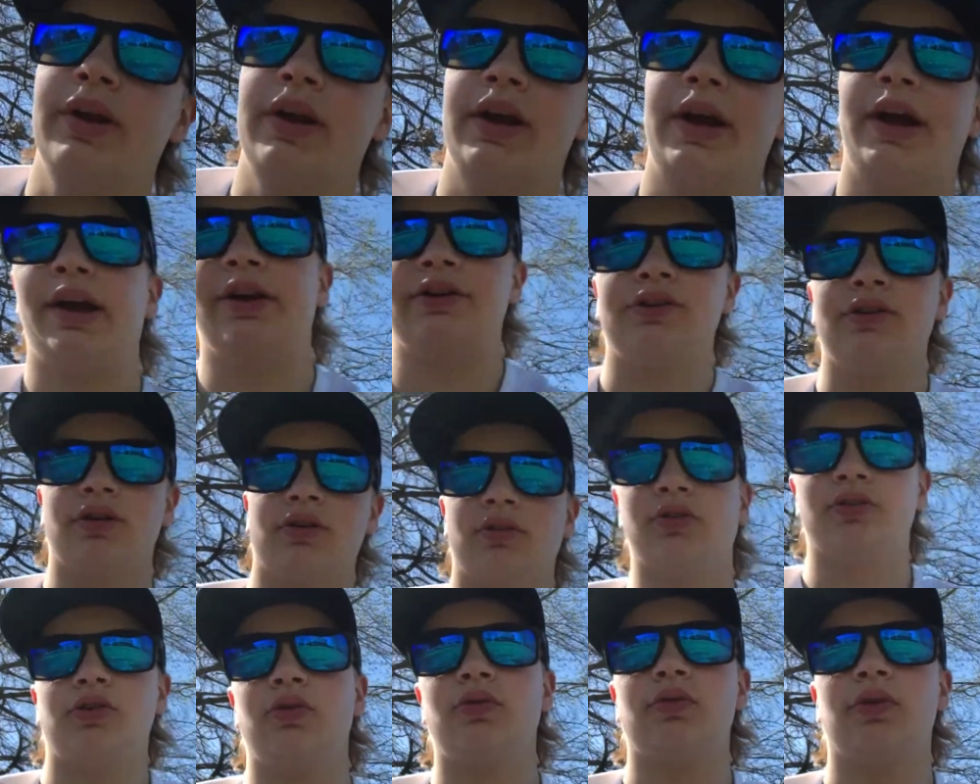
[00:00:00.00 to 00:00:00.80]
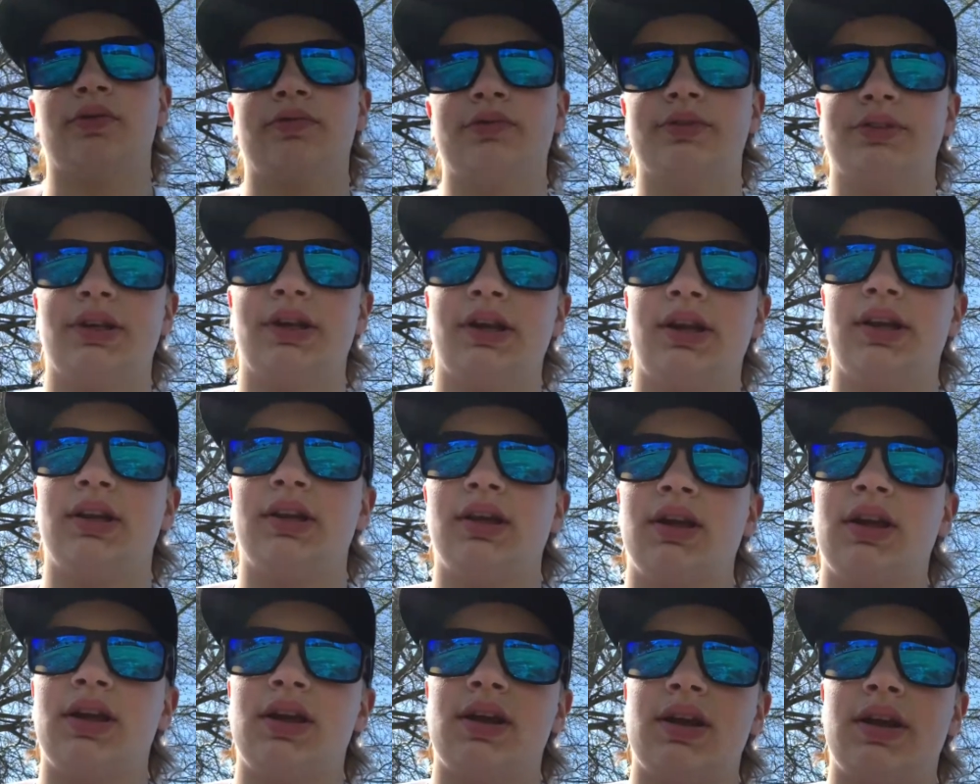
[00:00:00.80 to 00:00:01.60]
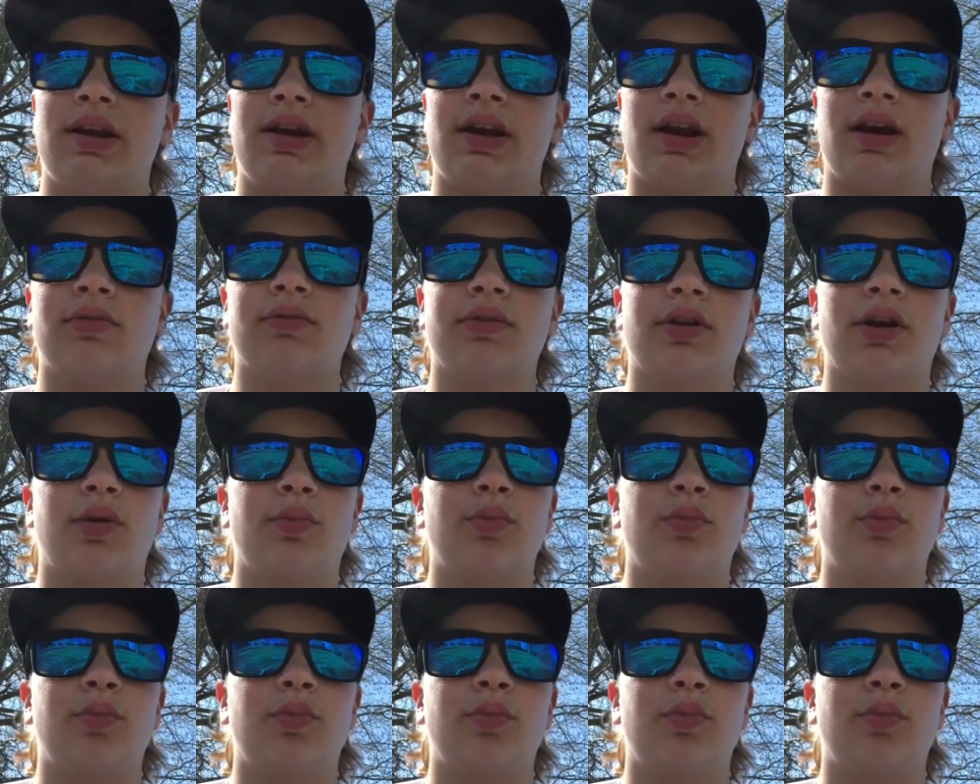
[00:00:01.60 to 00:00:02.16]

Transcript: I had no clue what was in, now we're gonna